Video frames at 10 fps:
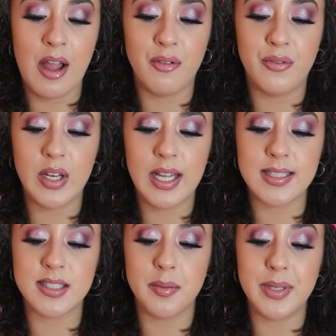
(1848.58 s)
I feel like
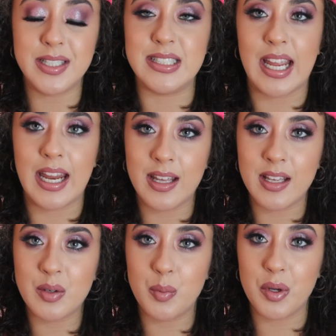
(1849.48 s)
it's a bit
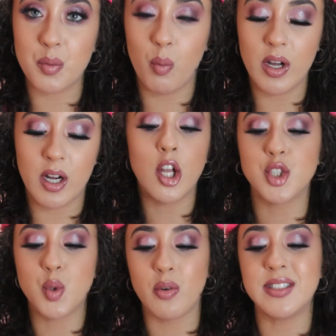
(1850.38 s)
dated with what
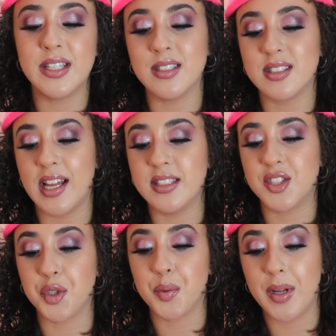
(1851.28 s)
color stories they decided
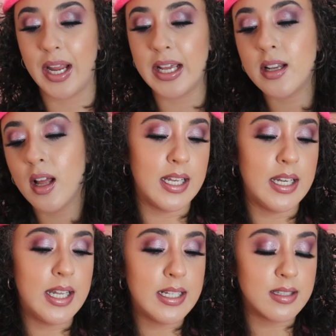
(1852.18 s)
to create. It
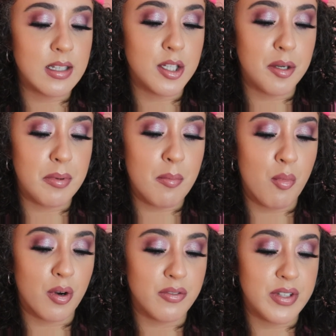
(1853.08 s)
needs a little bit
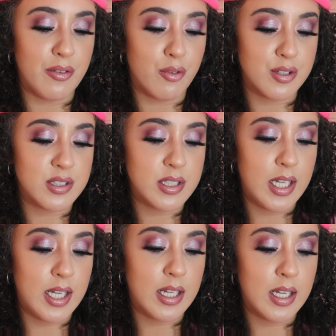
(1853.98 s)
more of
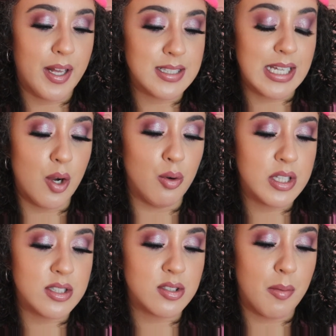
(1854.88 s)
diversity because I
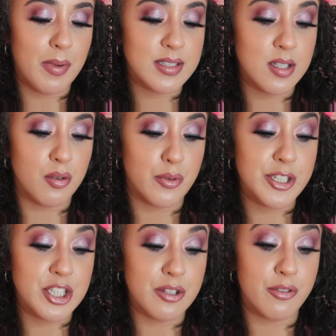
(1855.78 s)
only saw myself
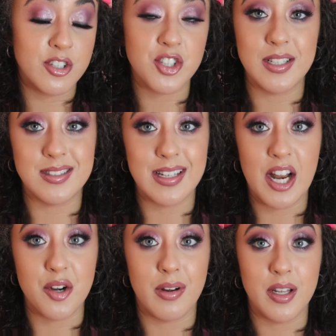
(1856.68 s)
reaching for the shades that
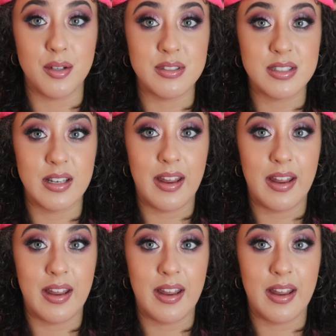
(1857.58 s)
I already used